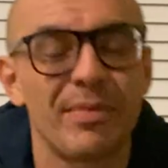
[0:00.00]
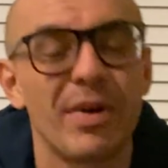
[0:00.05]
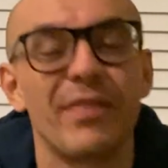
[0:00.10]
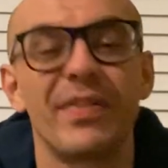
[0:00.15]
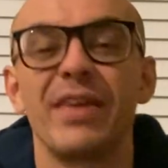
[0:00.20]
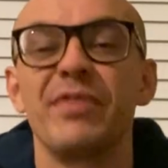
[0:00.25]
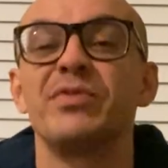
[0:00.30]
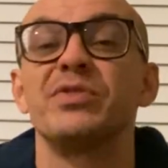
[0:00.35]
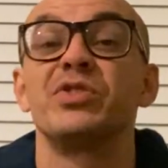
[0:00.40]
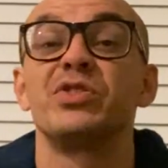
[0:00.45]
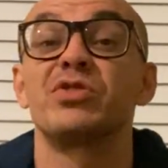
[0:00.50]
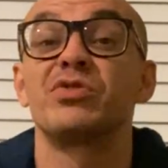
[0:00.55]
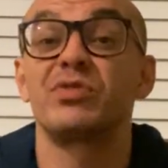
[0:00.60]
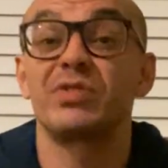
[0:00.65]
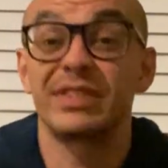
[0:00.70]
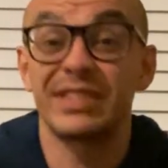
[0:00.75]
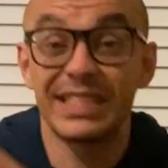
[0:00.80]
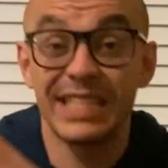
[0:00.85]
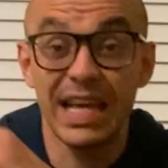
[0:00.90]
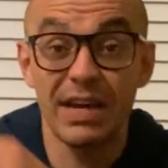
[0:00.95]
Well, they was
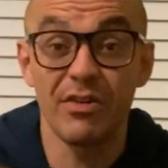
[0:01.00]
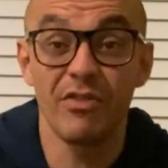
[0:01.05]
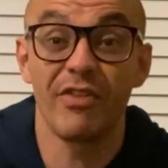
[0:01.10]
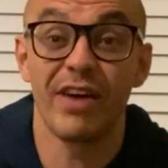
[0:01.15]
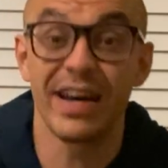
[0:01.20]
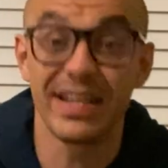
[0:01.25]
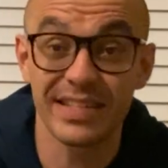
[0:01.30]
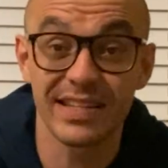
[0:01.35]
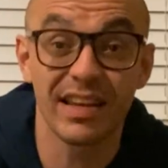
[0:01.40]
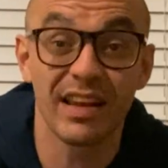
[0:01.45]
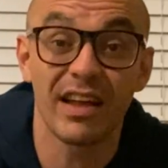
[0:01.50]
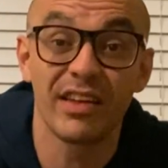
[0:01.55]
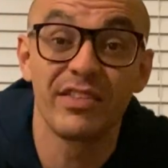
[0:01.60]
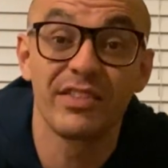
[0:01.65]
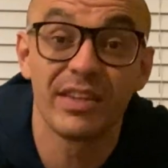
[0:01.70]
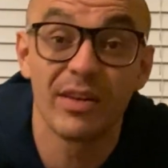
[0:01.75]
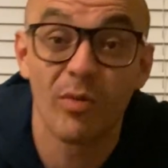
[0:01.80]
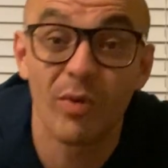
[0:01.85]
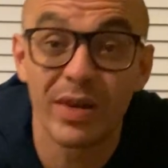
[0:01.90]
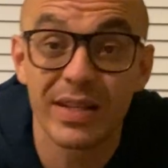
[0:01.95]
terrorizing
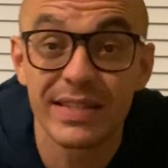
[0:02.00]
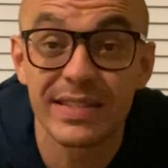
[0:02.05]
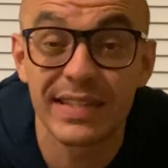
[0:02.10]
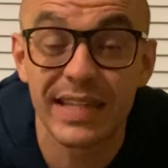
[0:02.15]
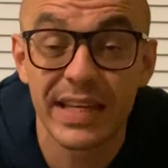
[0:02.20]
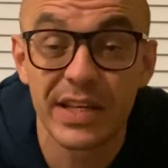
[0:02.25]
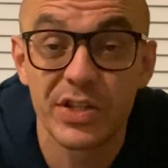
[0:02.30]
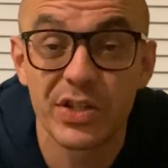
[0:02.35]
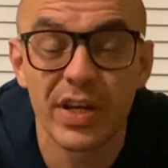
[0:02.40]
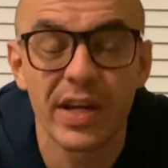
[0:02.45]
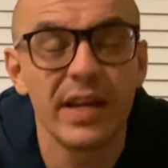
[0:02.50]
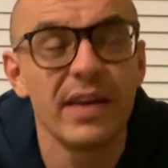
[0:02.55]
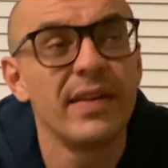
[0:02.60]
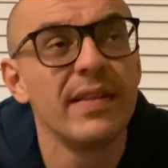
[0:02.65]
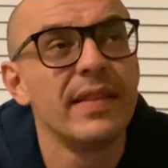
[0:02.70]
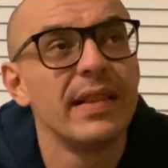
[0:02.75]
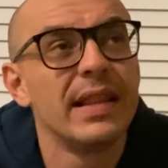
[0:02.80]
London at one stage, yeah.